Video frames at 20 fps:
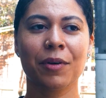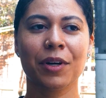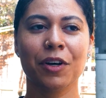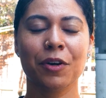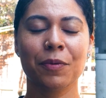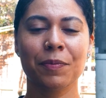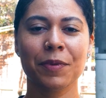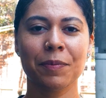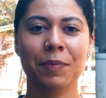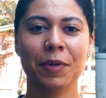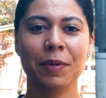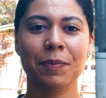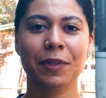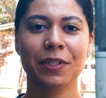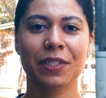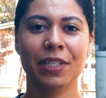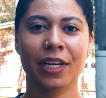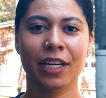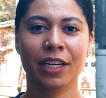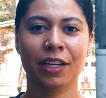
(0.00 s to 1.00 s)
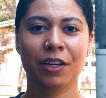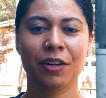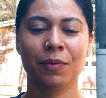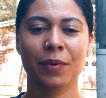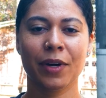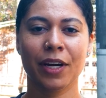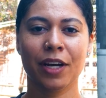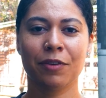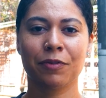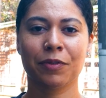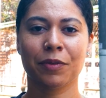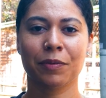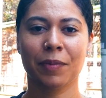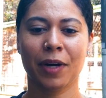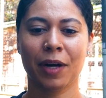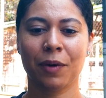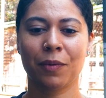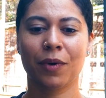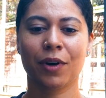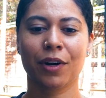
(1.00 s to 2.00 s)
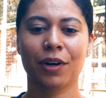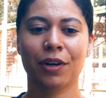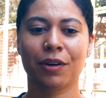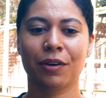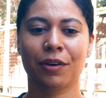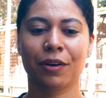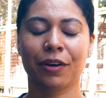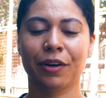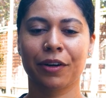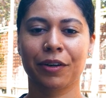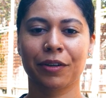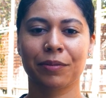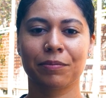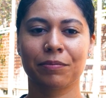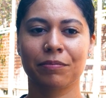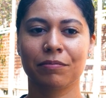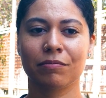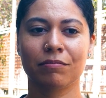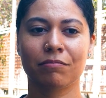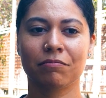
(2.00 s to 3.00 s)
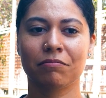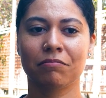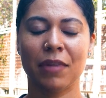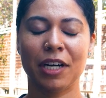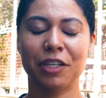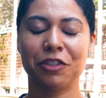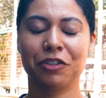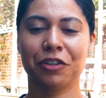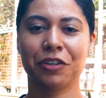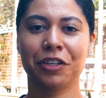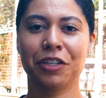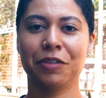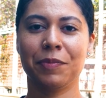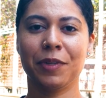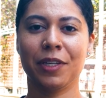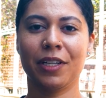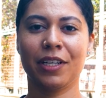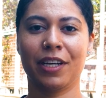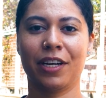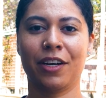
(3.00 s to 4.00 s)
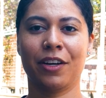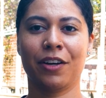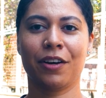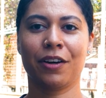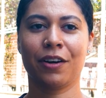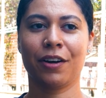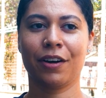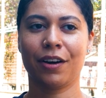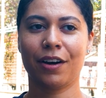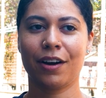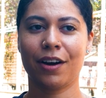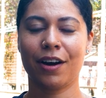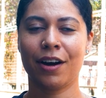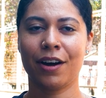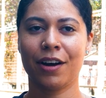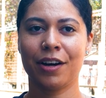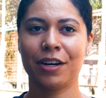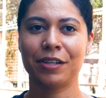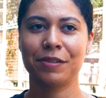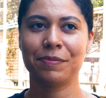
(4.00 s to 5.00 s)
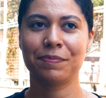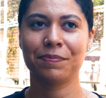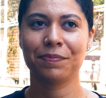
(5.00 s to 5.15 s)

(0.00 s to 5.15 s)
would hope that people take away from my work or my journey being here, that